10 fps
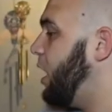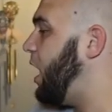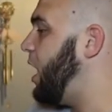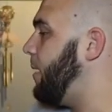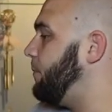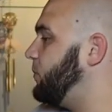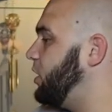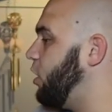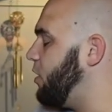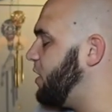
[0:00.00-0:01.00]
um,
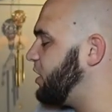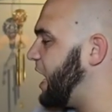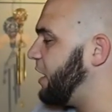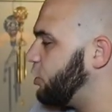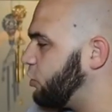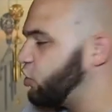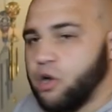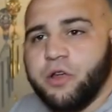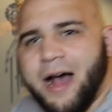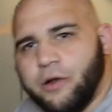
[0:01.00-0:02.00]
you know, and then kind of
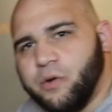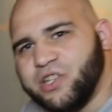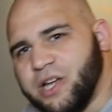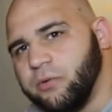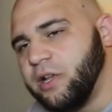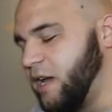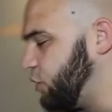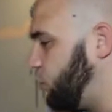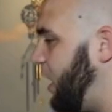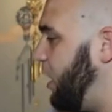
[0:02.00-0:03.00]
show you how to assemble it
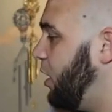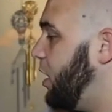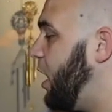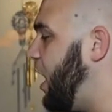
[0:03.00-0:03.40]
as well,